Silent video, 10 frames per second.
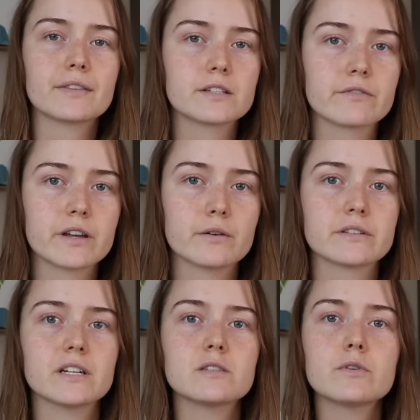this video, as
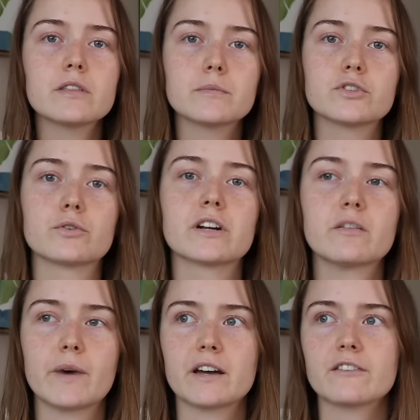that's where the majority of
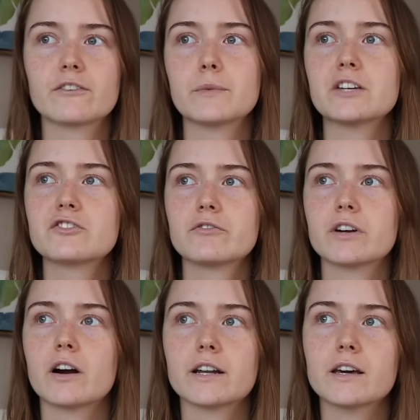my information
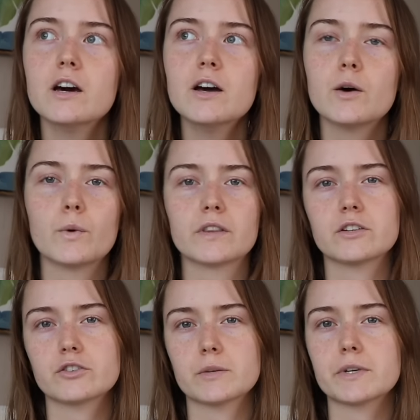regarding what the
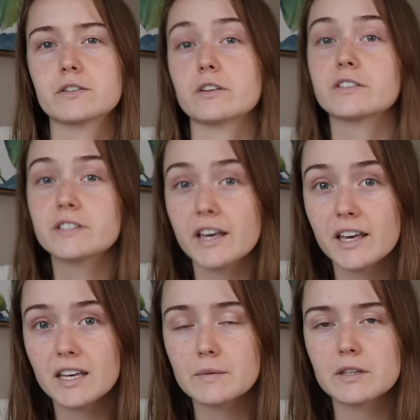distributors are
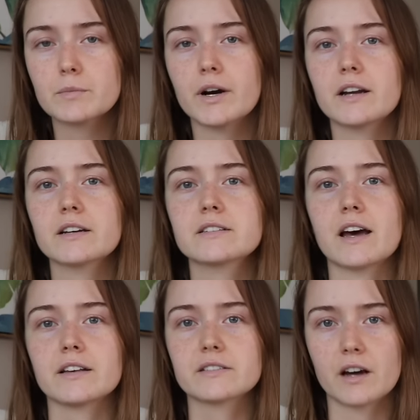saying about the products
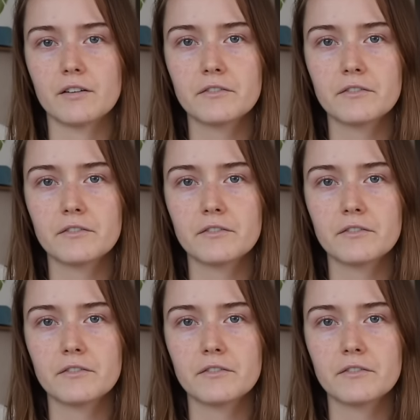has come